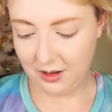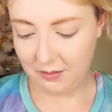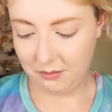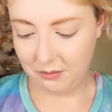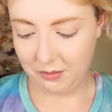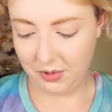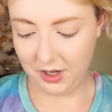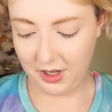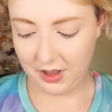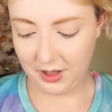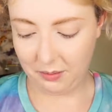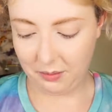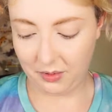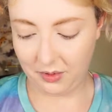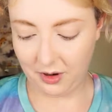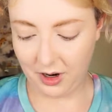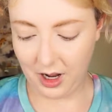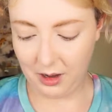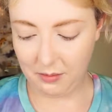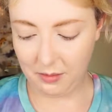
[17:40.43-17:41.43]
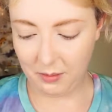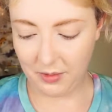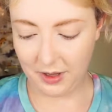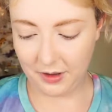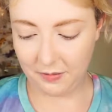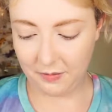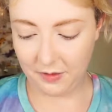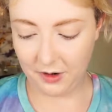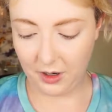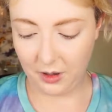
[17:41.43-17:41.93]
but the problem
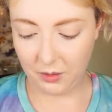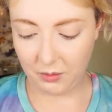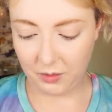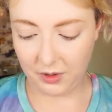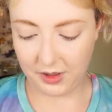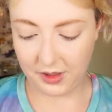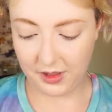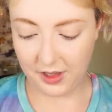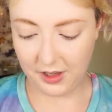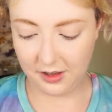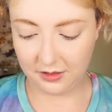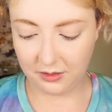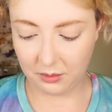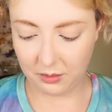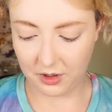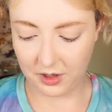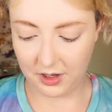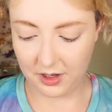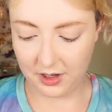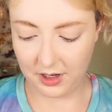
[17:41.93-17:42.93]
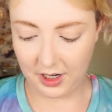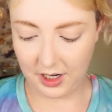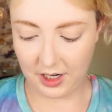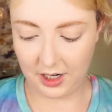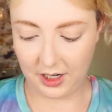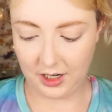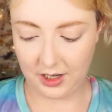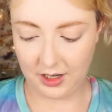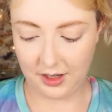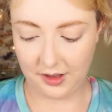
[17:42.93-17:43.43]
I found with this one,
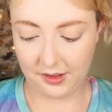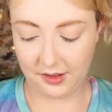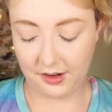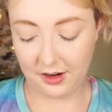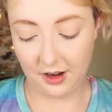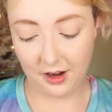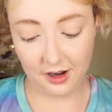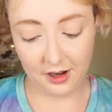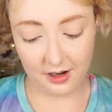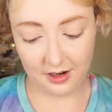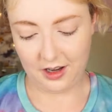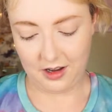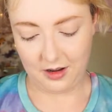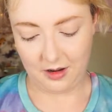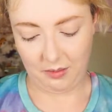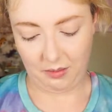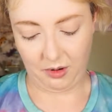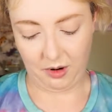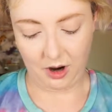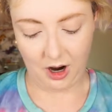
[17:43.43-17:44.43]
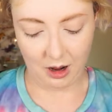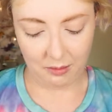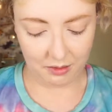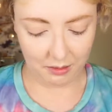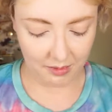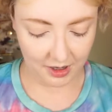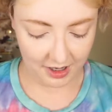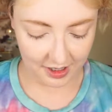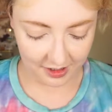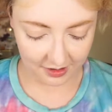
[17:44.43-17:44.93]
and it's not a
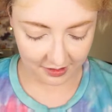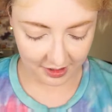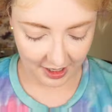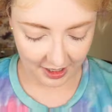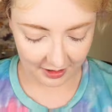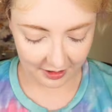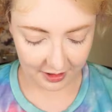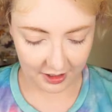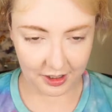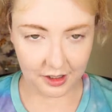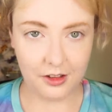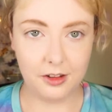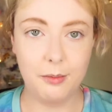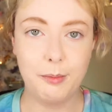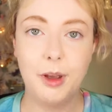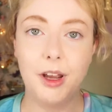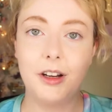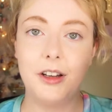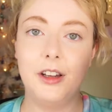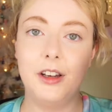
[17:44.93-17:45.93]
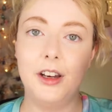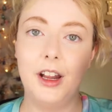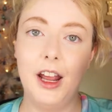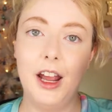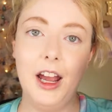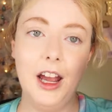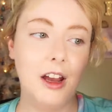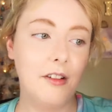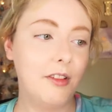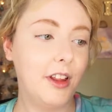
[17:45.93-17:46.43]
problem I exactly expected to
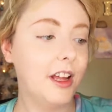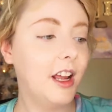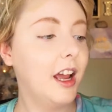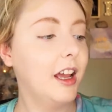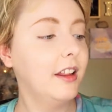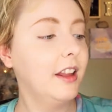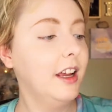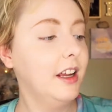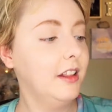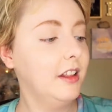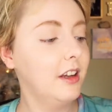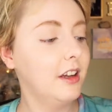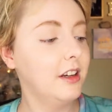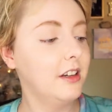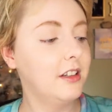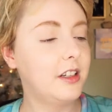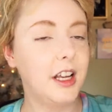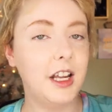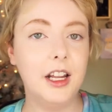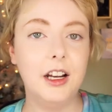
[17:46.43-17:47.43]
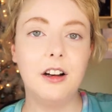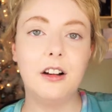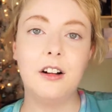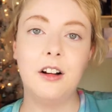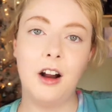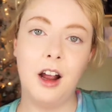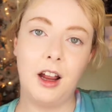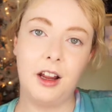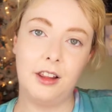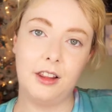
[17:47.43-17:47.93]
have, like, I like the
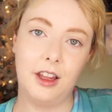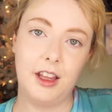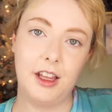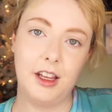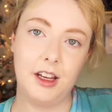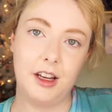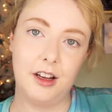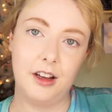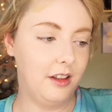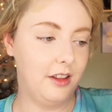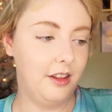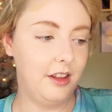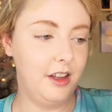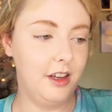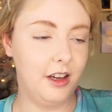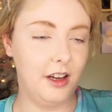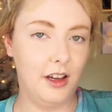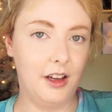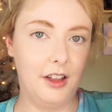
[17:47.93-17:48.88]
container, I like the